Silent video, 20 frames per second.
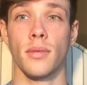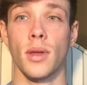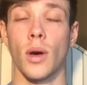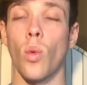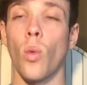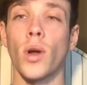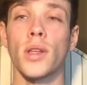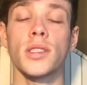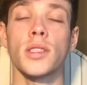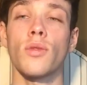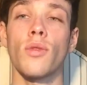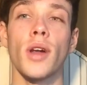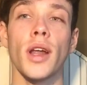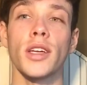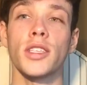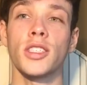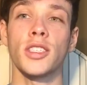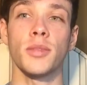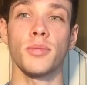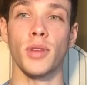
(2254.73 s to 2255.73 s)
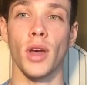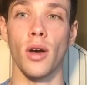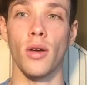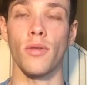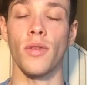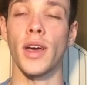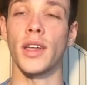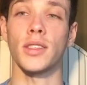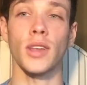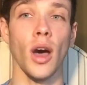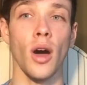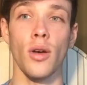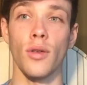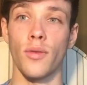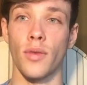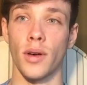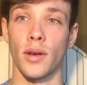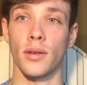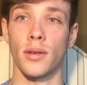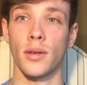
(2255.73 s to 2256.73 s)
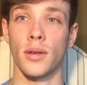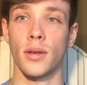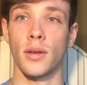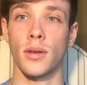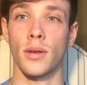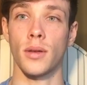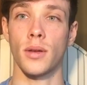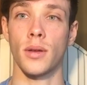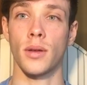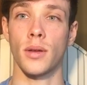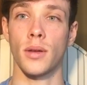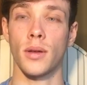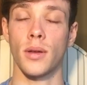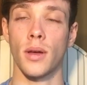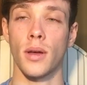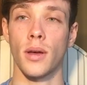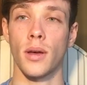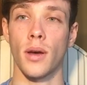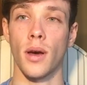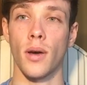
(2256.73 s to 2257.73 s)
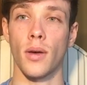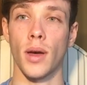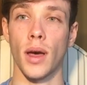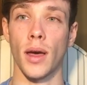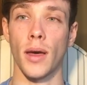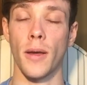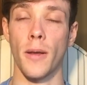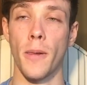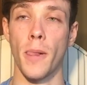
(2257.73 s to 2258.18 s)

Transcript: Once the relationship's over, it's over. Okay?